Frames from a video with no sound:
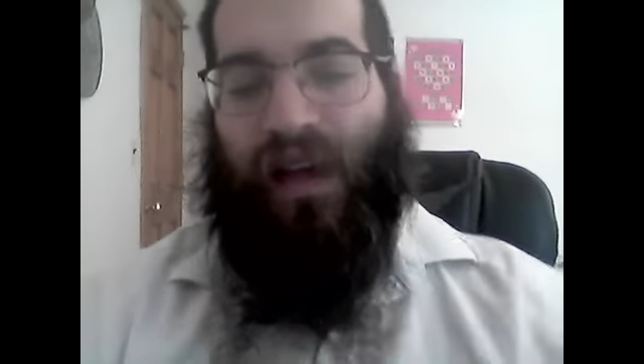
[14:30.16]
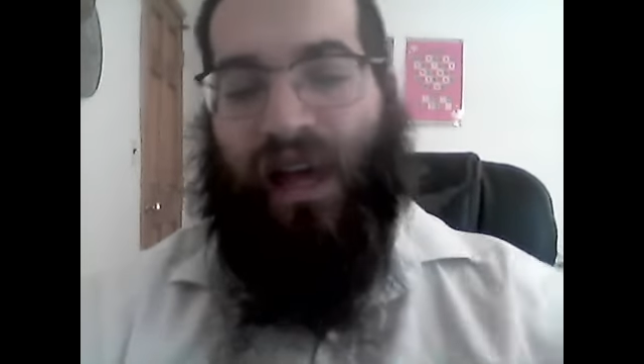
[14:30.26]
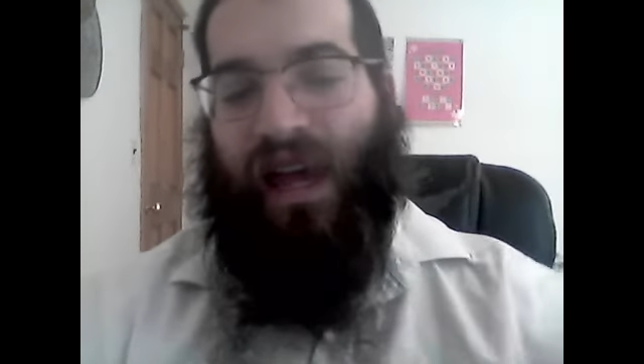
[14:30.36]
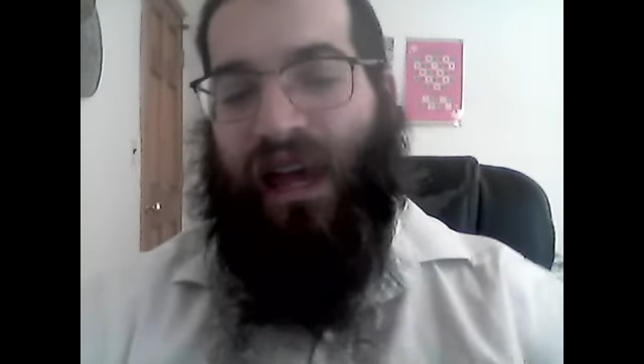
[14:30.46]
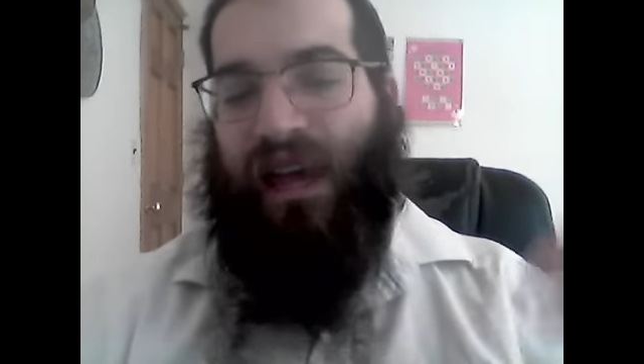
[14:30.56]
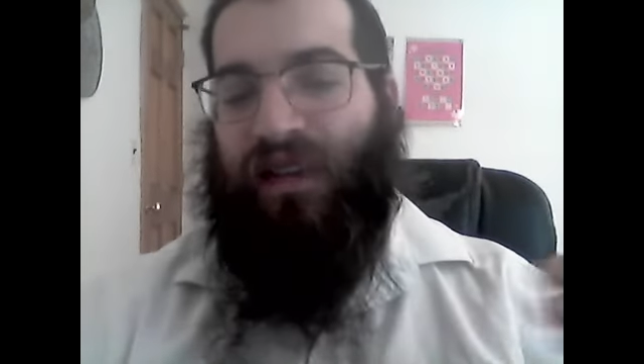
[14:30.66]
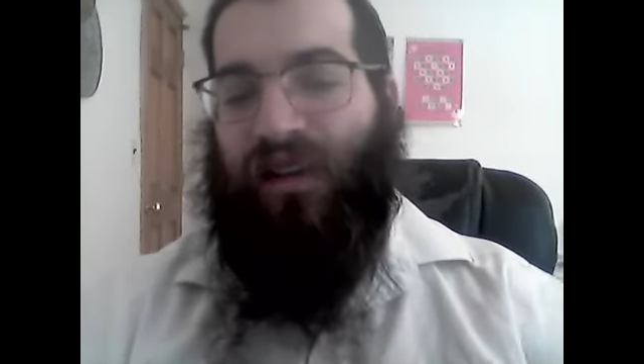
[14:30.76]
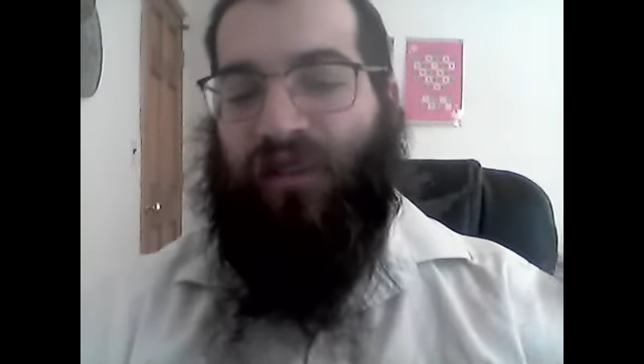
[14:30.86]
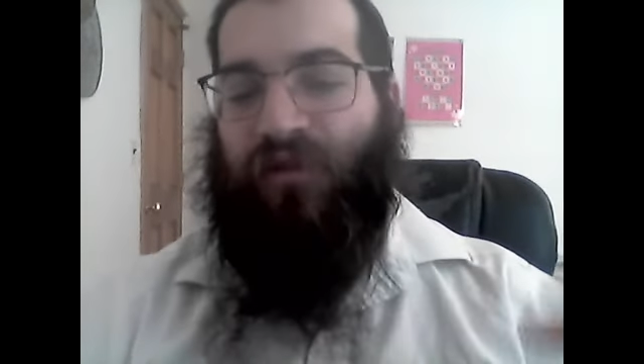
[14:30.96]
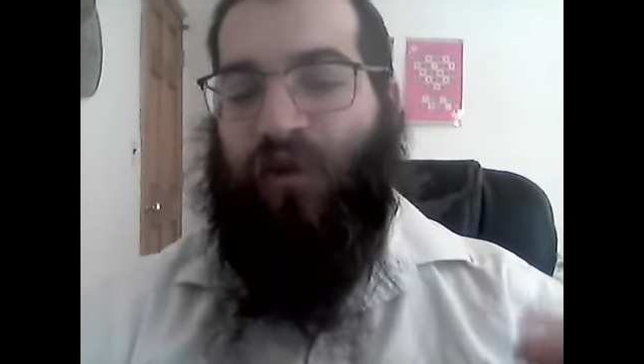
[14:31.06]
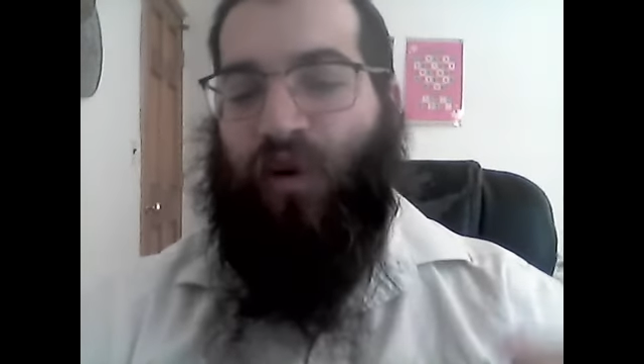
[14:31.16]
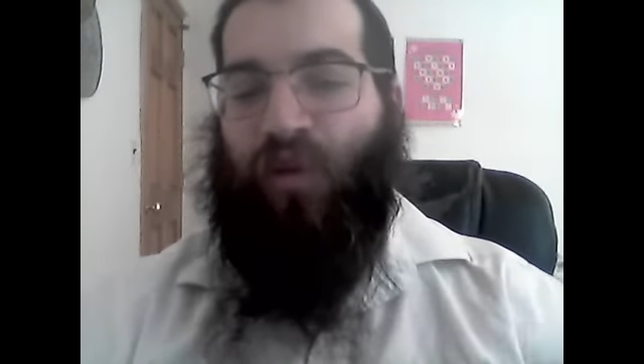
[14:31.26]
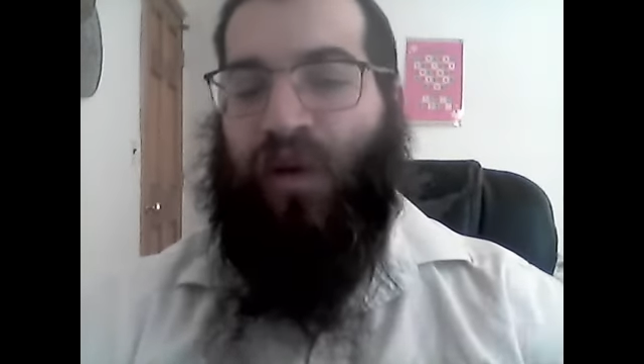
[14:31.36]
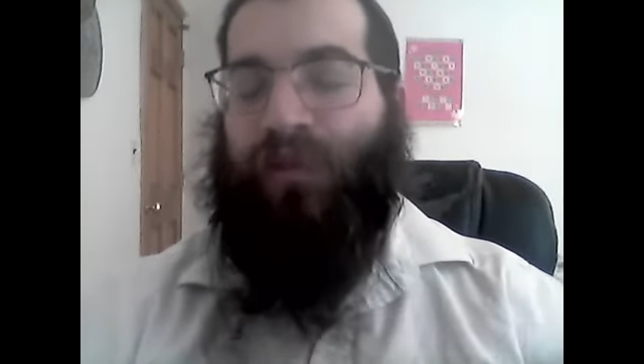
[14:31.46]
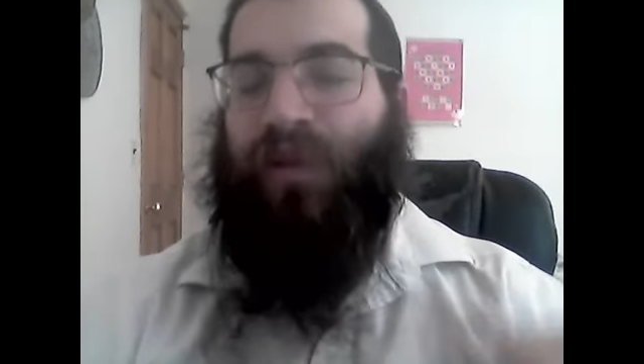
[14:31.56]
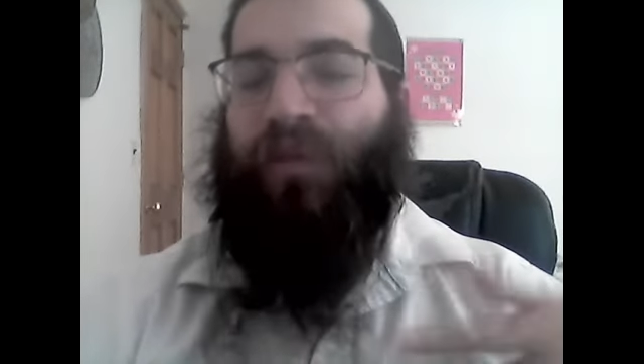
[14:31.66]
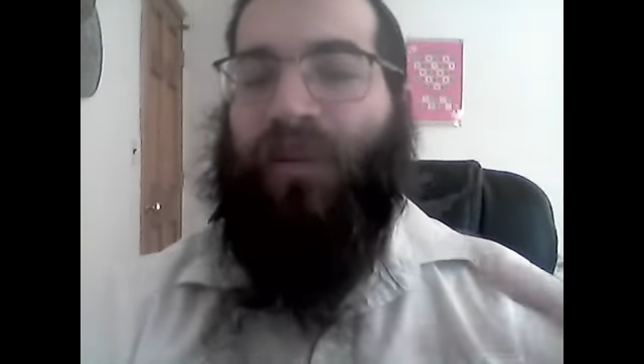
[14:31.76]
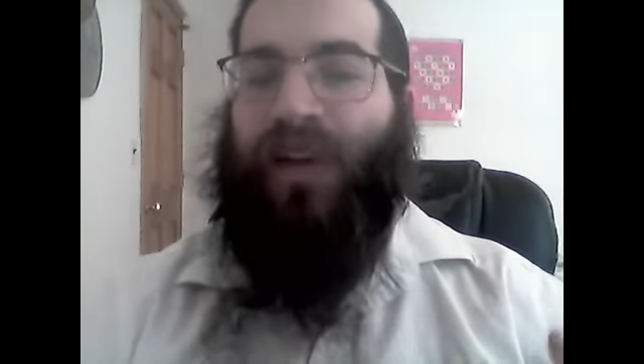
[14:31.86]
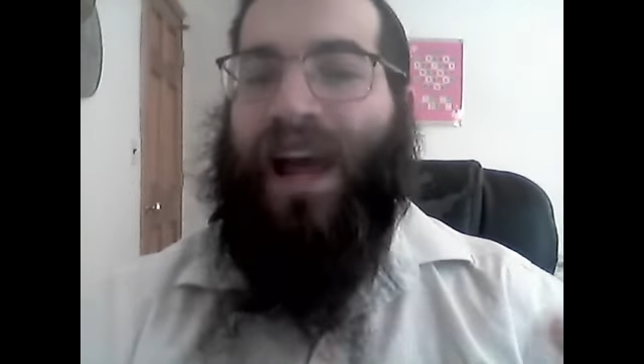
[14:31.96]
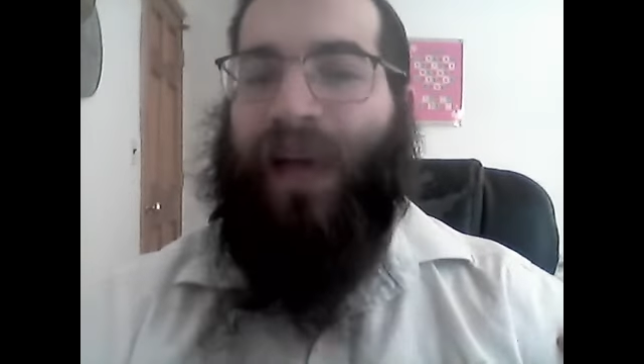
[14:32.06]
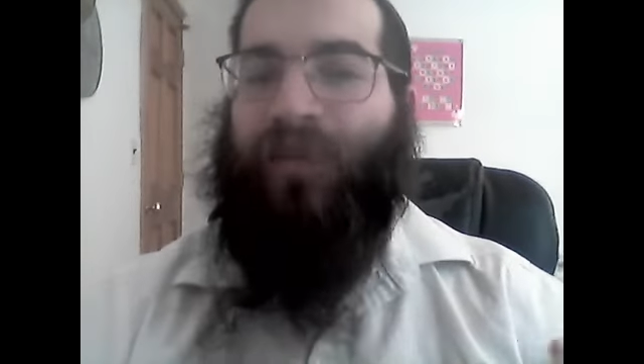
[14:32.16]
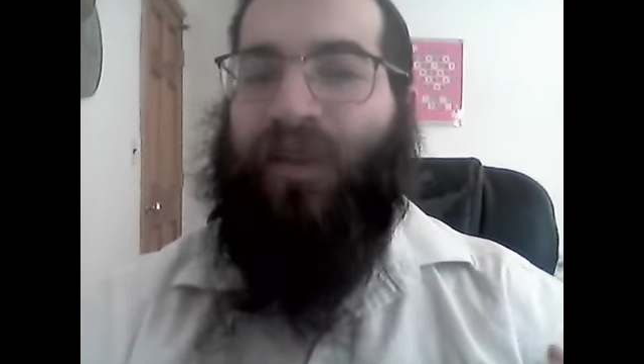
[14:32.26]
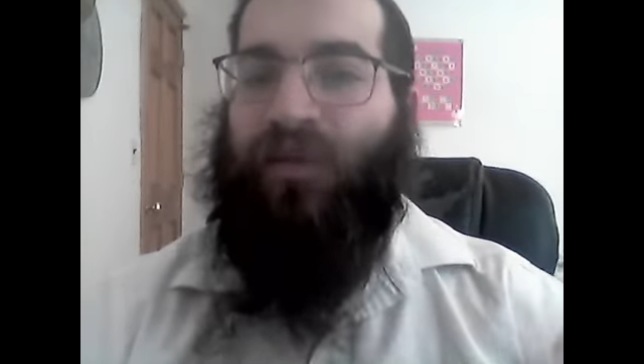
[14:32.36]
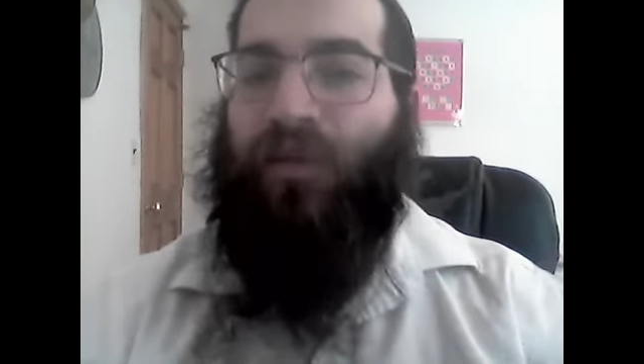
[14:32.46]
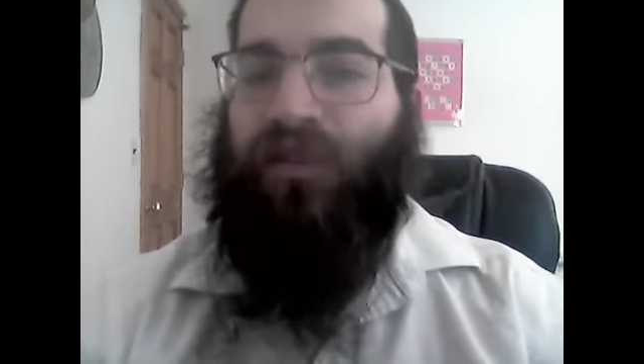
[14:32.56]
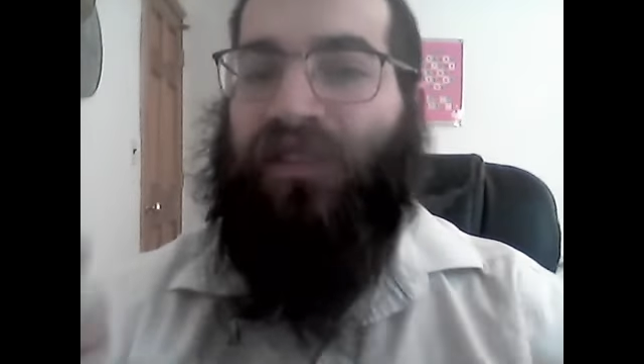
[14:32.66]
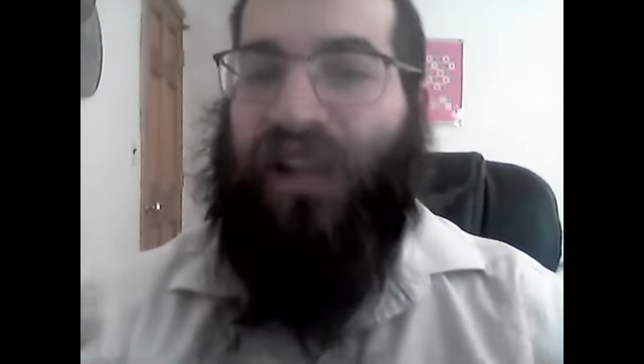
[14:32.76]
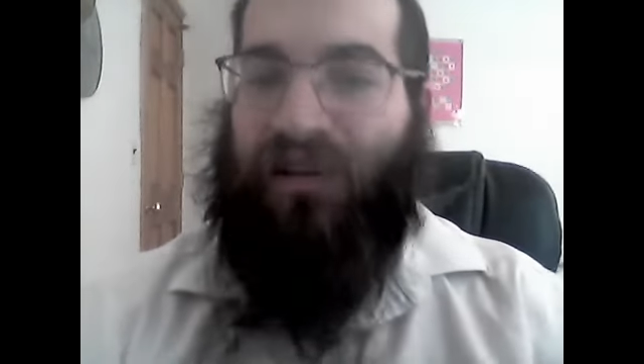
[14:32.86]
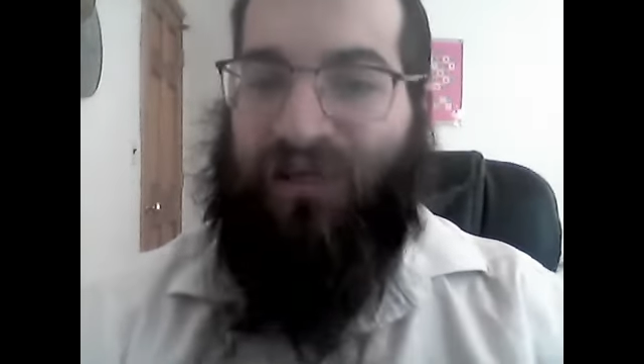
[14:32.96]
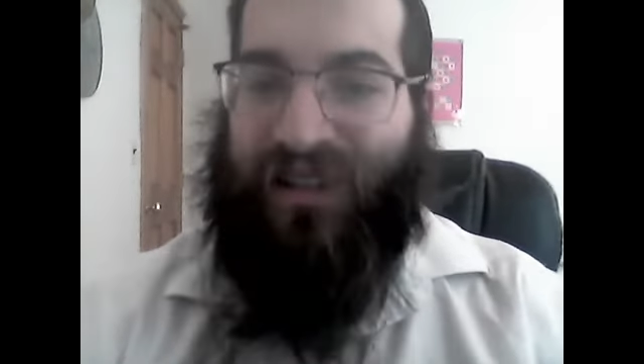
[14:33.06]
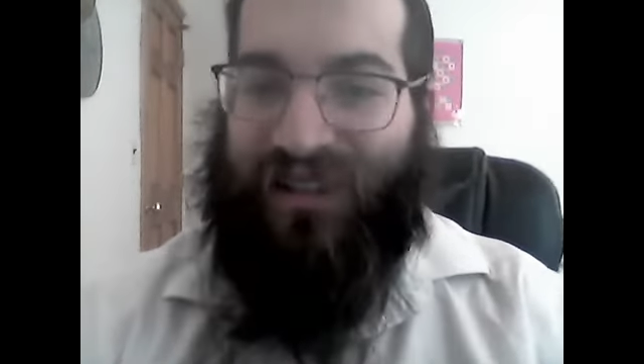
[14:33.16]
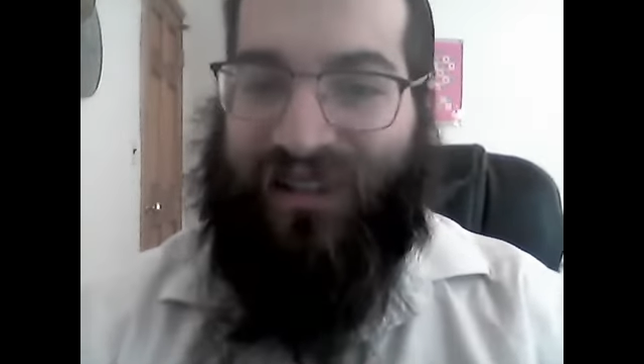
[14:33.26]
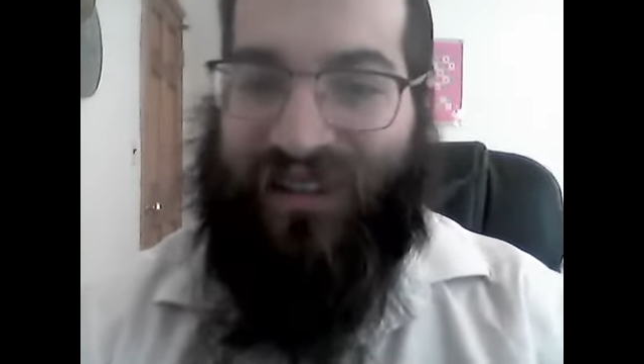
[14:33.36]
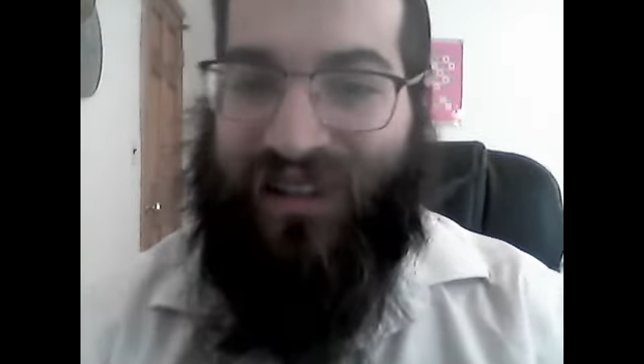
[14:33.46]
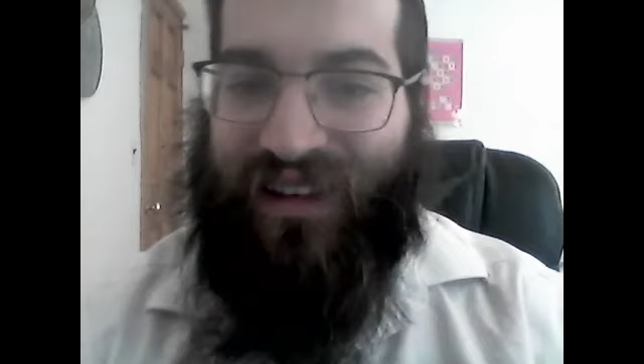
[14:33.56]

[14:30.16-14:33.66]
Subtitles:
And therefore, when people are happy, they're more generous.